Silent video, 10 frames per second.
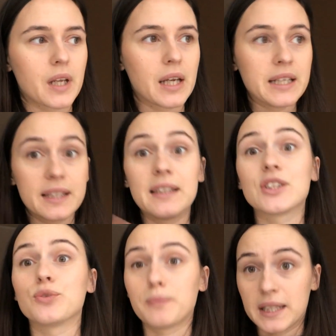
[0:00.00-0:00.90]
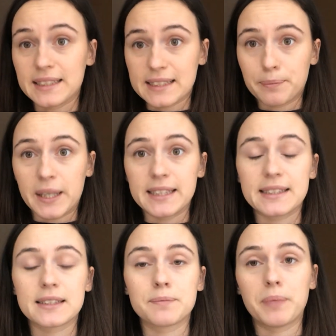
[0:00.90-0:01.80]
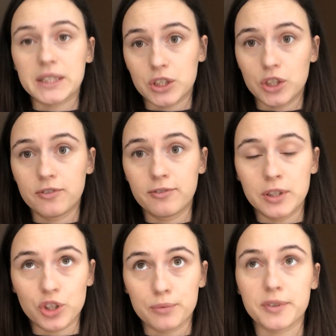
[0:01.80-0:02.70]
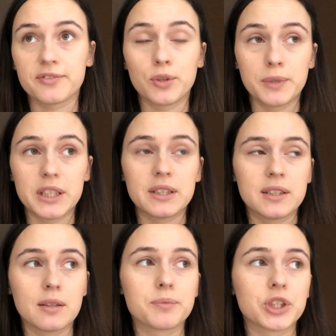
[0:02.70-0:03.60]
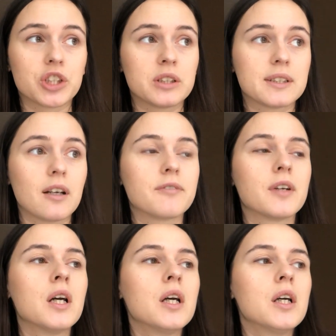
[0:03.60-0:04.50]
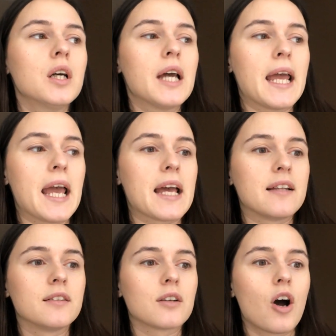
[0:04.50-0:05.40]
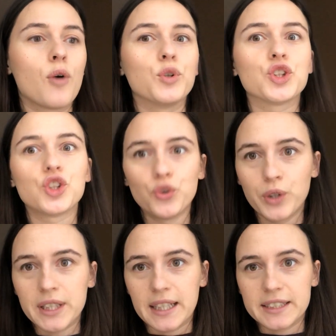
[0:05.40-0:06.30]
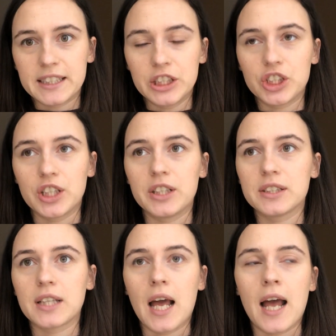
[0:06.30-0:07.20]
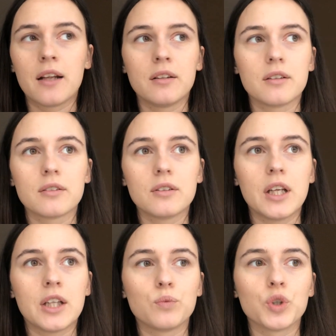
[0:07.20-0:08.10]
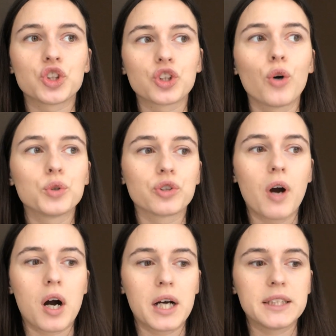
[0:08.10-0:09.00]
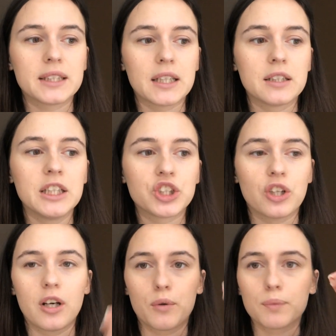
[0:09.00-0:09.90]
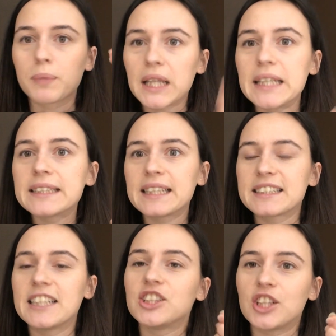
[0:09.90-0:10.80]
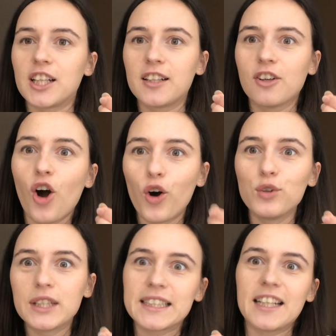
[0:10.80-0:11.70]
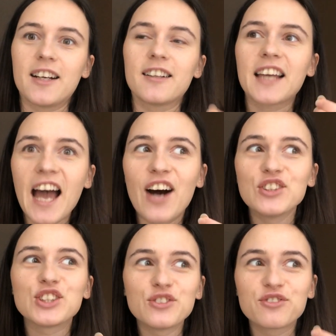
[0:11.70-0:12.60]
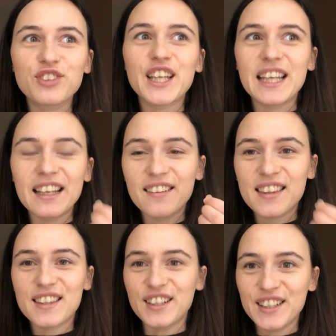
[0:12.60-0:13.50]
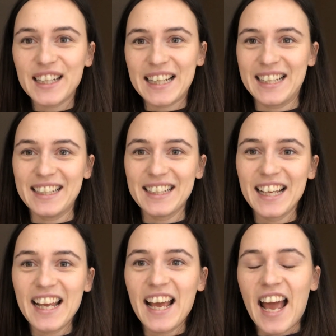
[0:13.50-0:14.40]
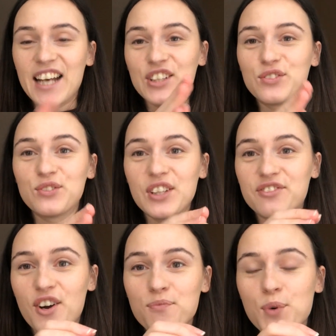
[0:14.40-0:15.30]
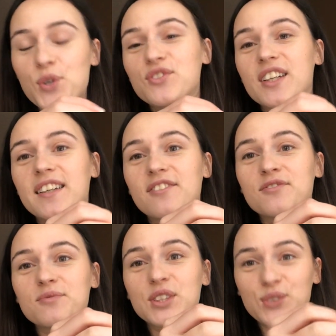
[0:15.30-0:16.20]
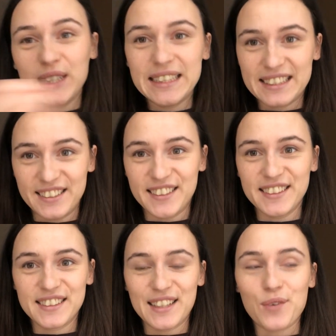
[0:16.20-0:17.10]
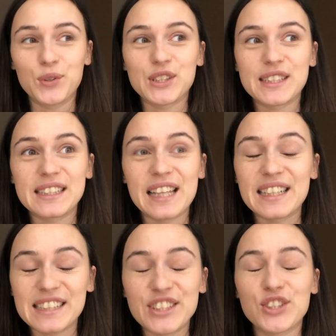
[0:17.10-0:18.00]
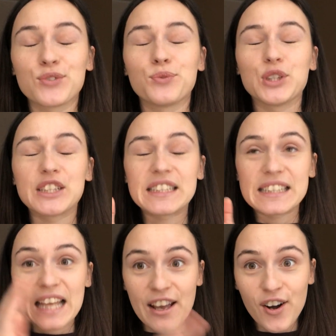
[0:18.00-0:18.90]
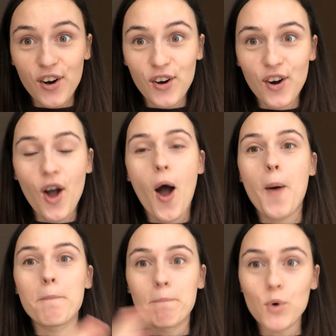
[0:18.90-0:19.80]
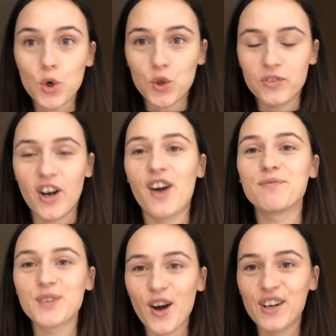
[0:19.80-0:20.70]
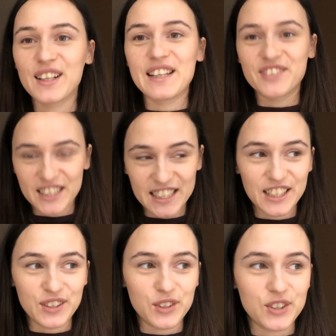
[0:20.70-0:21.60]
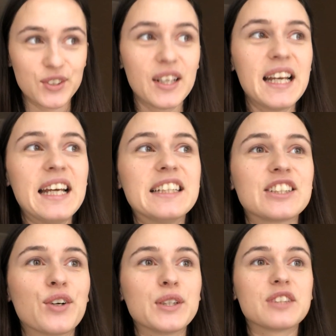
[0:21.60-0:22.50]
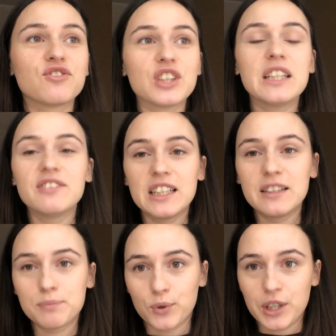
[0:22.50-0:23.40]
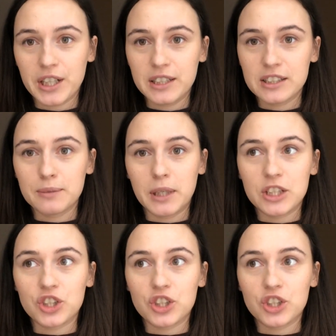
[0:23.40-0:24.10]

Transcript: anything to make the space better in terms of humidity and temperature and stuff. And I was doing the extensions, and it was so dry that literally I would place the extension, hold it there, count to freaking 30, and if I moved the tweezers, the extension would still move. I'm not even kidding you. So it's really important to make